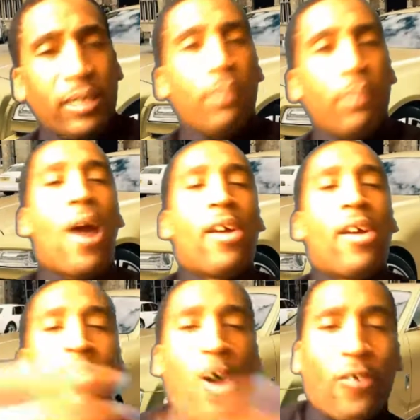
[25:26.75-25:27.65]
brought
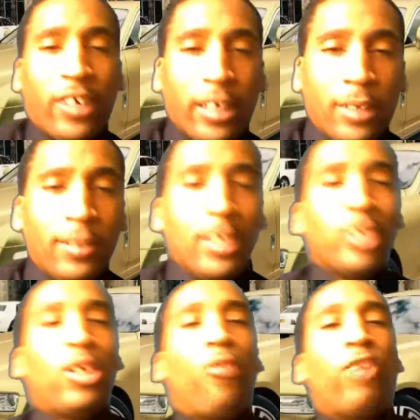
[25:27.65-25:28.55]
us over here.
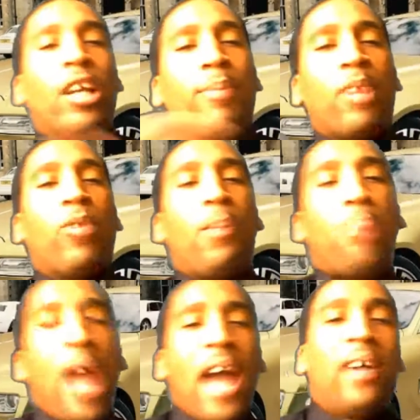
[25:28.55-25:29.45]
So for them to
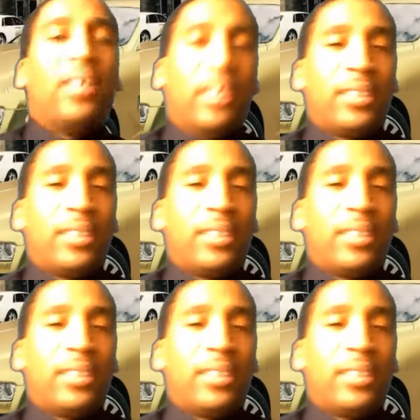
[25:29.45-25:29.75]
repair us,